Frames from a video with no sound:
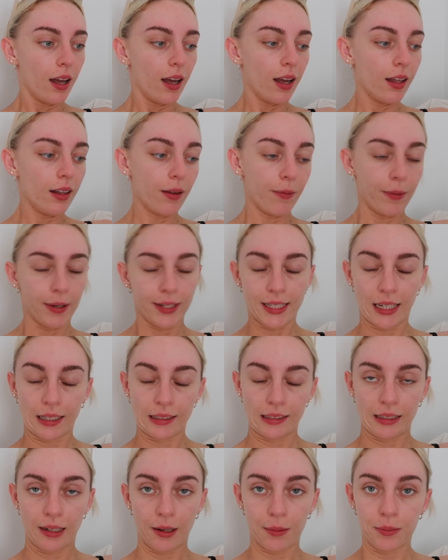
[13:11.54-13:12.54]
And then when
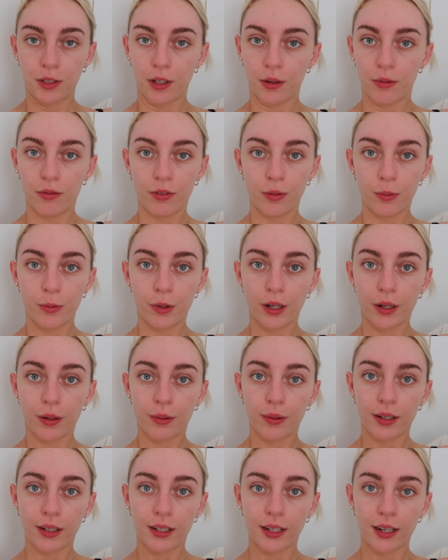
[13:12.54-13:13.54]
Jackson comes home from
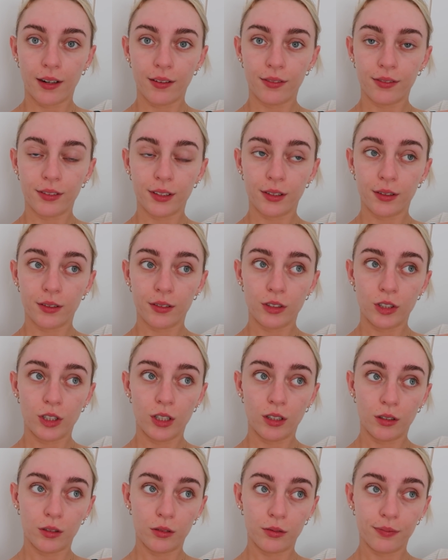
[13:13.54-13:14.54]
work, we're gonna have a little
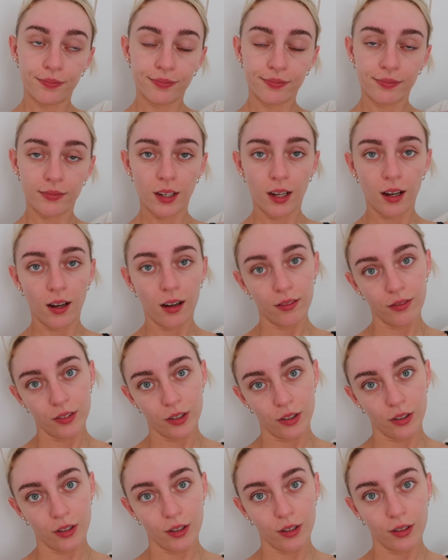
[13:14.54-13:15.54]
chill
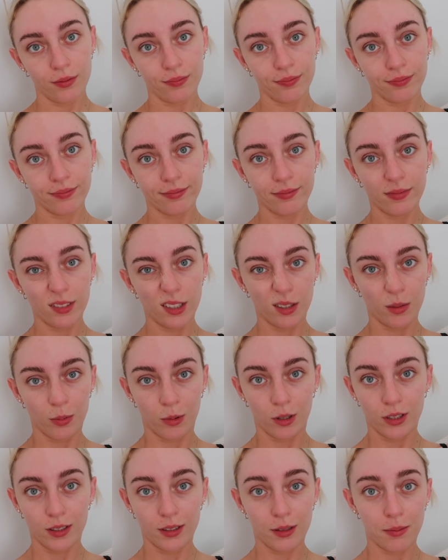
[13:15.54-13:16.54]
afternoon, just
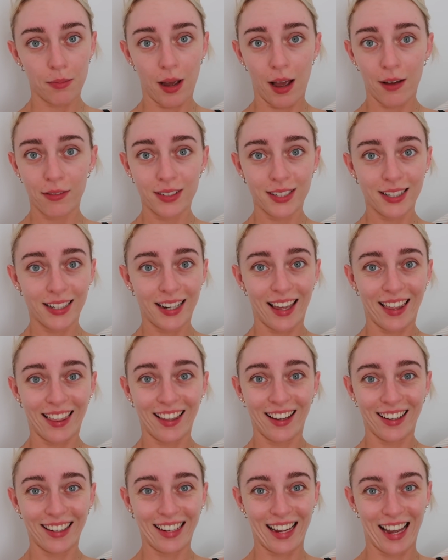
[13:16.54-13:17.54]
watch some maths
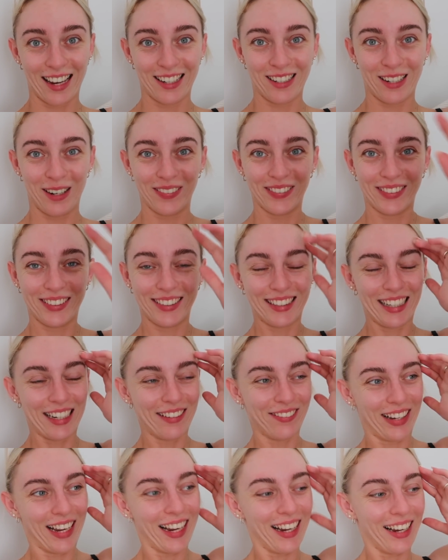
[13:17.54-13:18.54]
together, catch up on
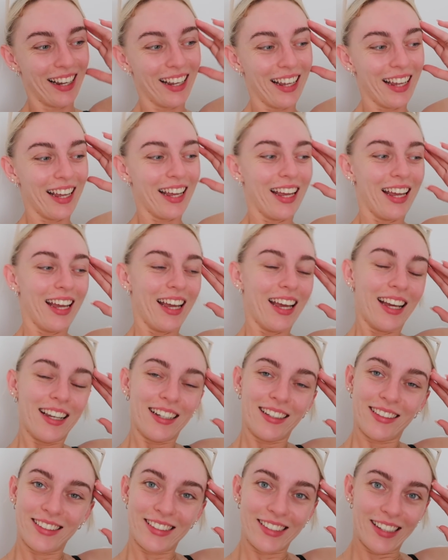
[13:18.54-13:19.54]
TV
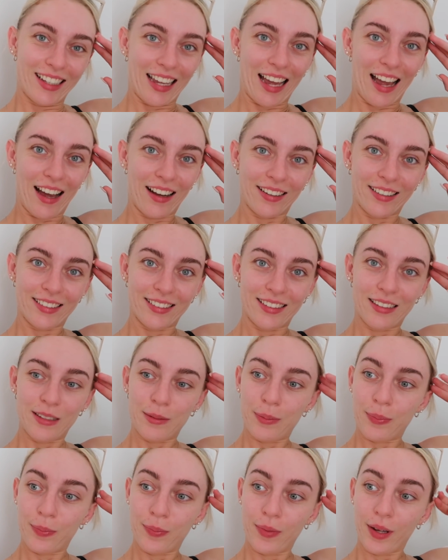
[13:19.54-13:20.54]
and just chill out because
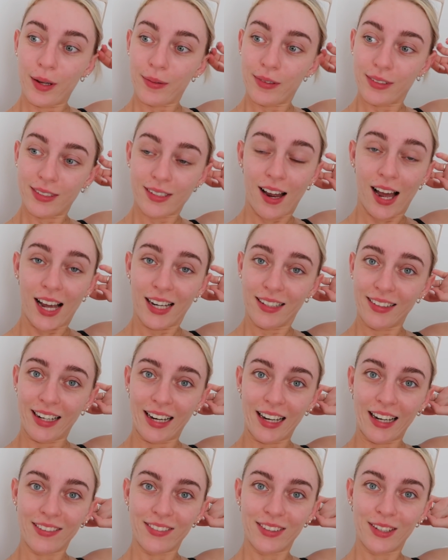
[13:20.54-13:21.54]
it was
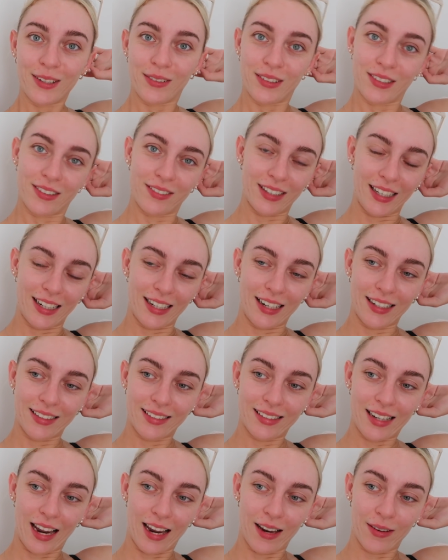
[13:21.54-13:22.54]
tiring. Even though it was a really nice
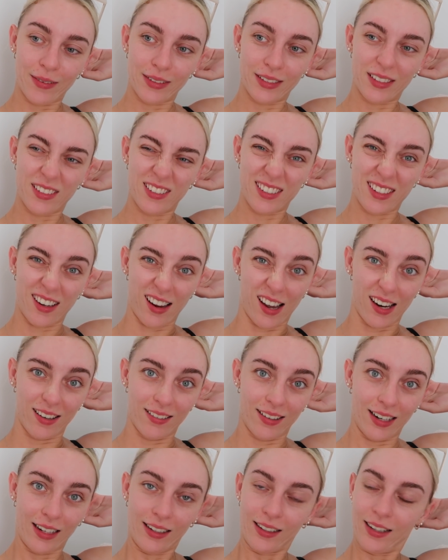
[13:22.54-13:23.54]
day, it was just
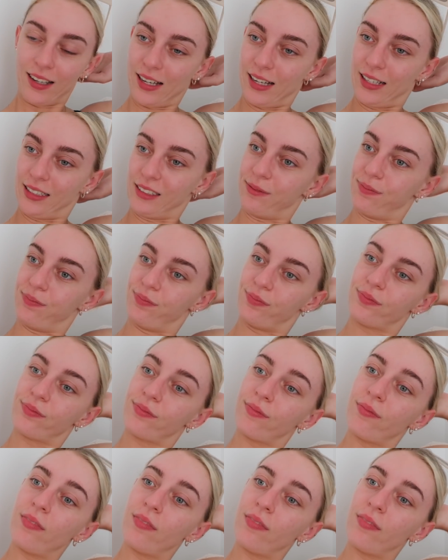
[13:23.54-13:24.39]
tiring. And